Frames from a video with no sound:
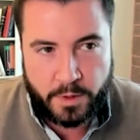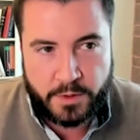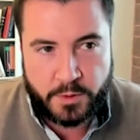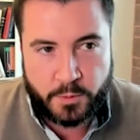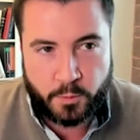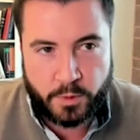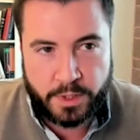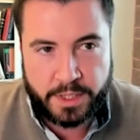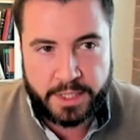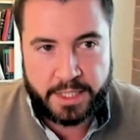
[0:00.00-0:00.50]

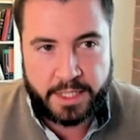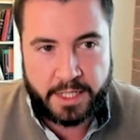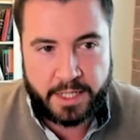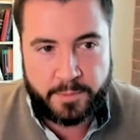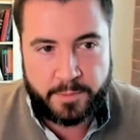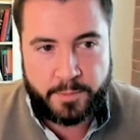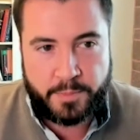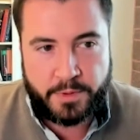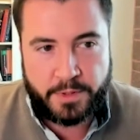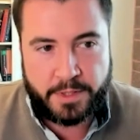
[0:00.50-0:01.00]
It's really
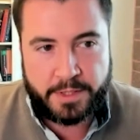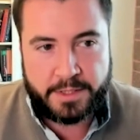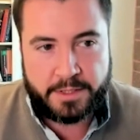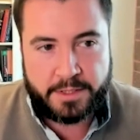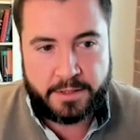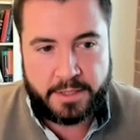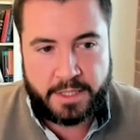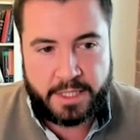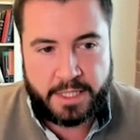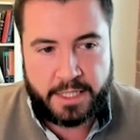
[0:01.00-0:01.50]
going to
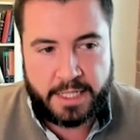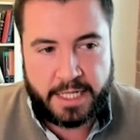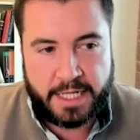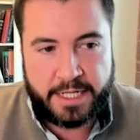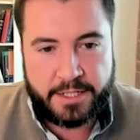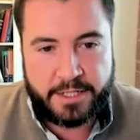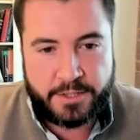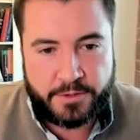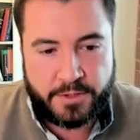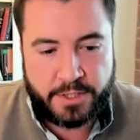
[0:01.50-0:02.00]
put the
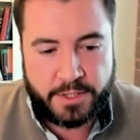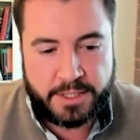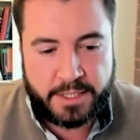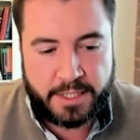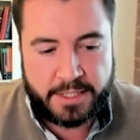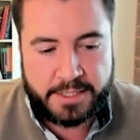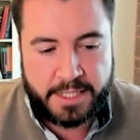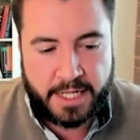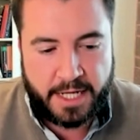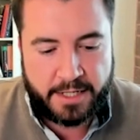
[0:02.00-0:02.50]
industry
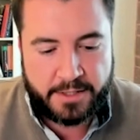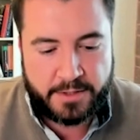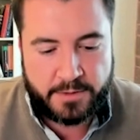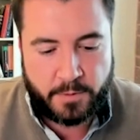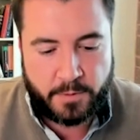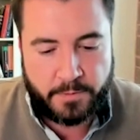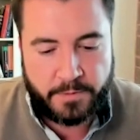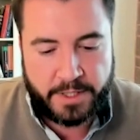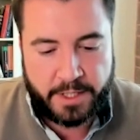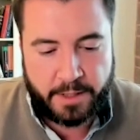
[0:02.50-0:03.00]
to the
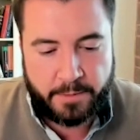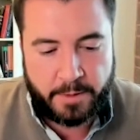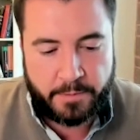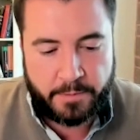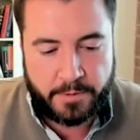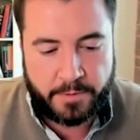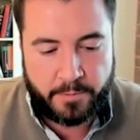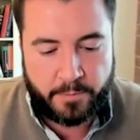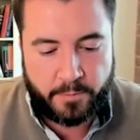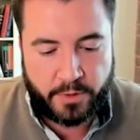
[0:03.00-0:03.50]
test when we come
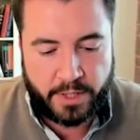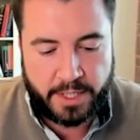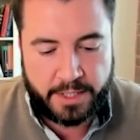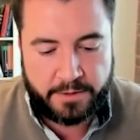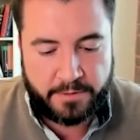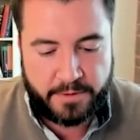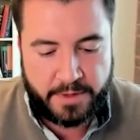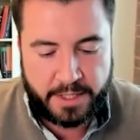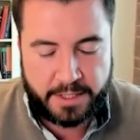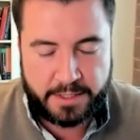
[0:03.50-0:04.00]
up with
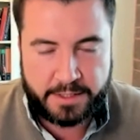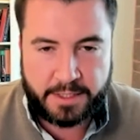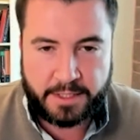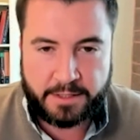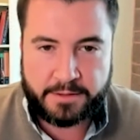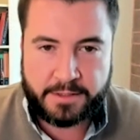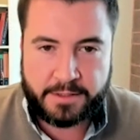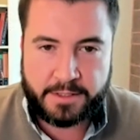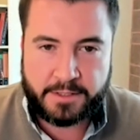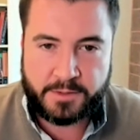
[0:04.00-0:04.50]
brand new things.
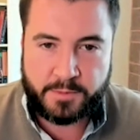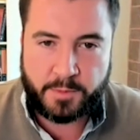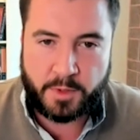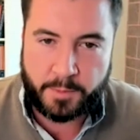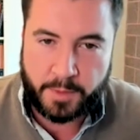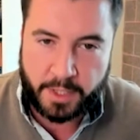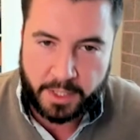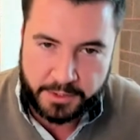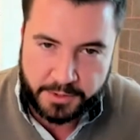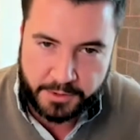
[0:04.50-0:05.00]
There's the
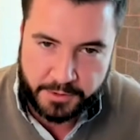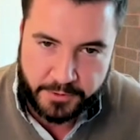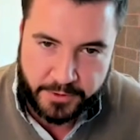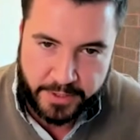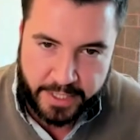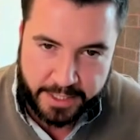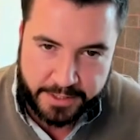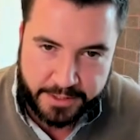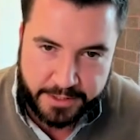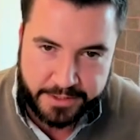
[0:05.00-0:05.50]
small modular
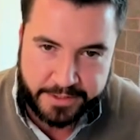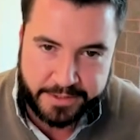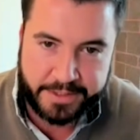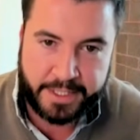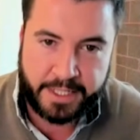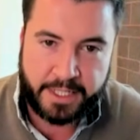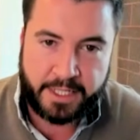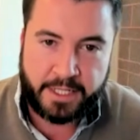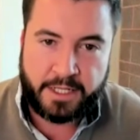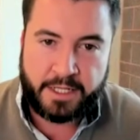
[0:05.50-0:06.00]

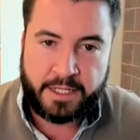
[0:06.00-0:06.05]
reactor.